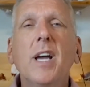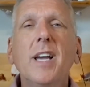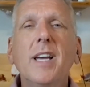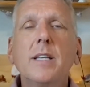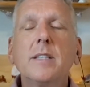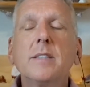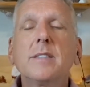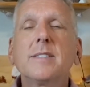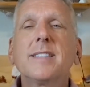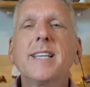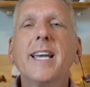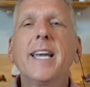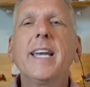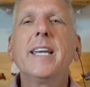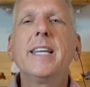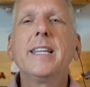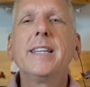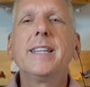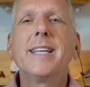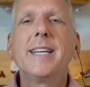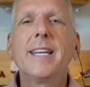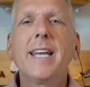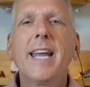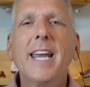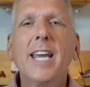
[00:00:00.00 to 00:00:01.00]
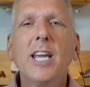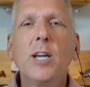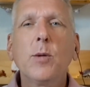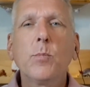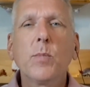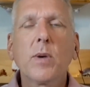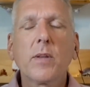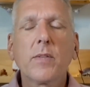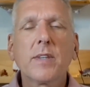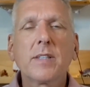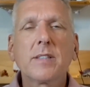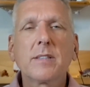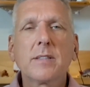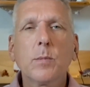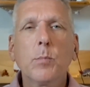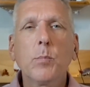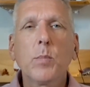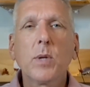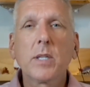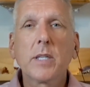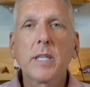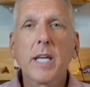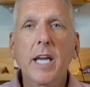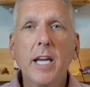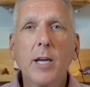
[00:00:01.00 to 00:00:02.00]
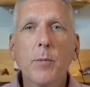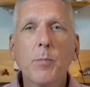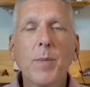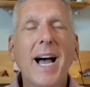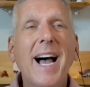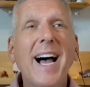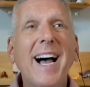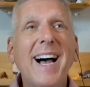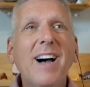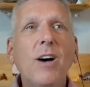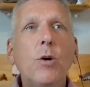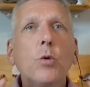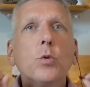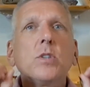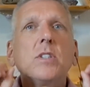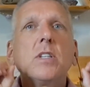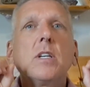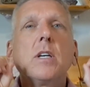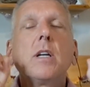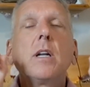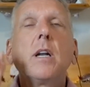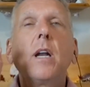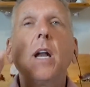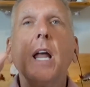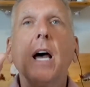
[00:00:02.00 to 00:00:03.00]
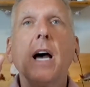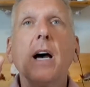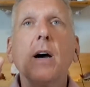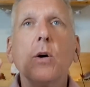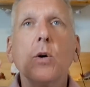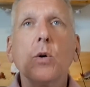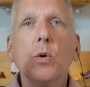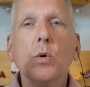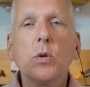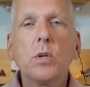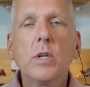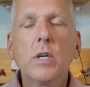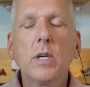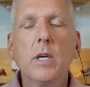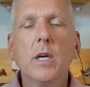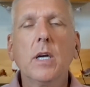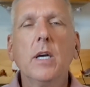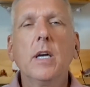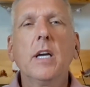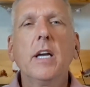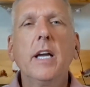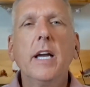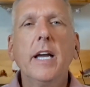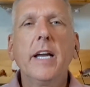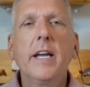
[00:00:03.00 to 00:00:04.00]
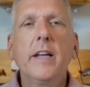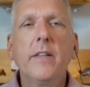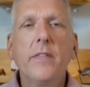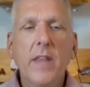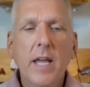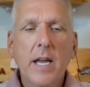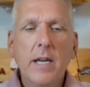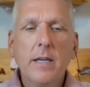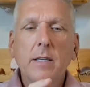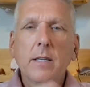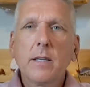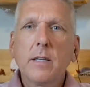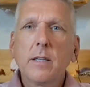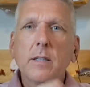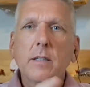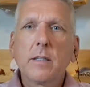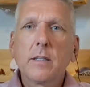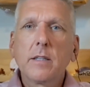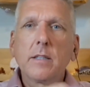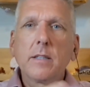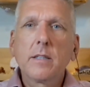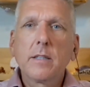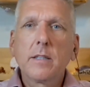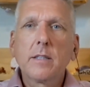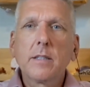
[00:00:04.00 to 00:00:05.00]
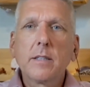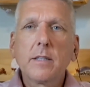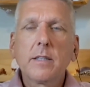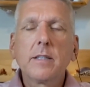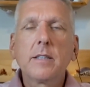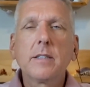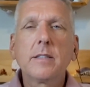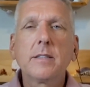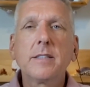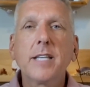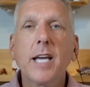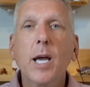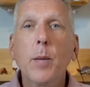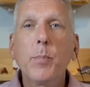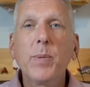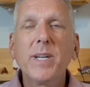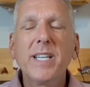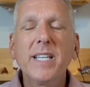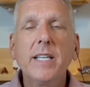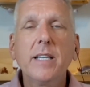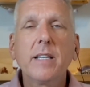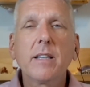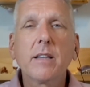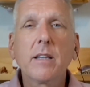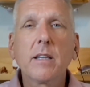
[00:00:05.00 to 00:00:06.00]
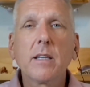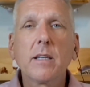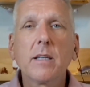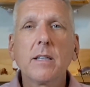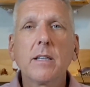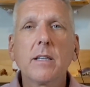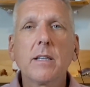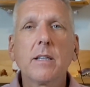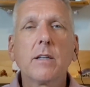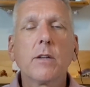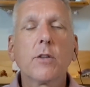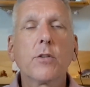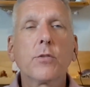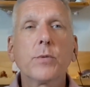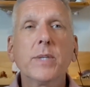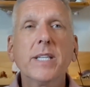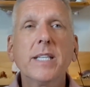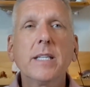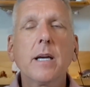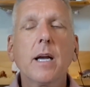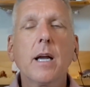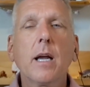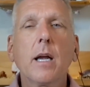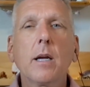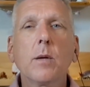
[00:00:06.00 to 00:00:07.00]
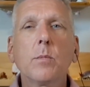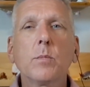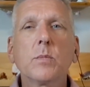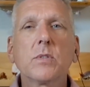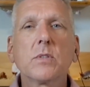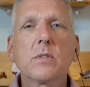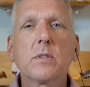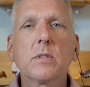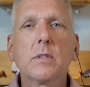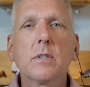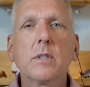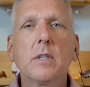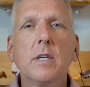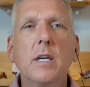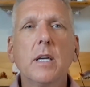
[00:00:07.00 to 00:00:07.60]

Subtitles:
say the name of the symbol name out loud, and then tap it in 3 times.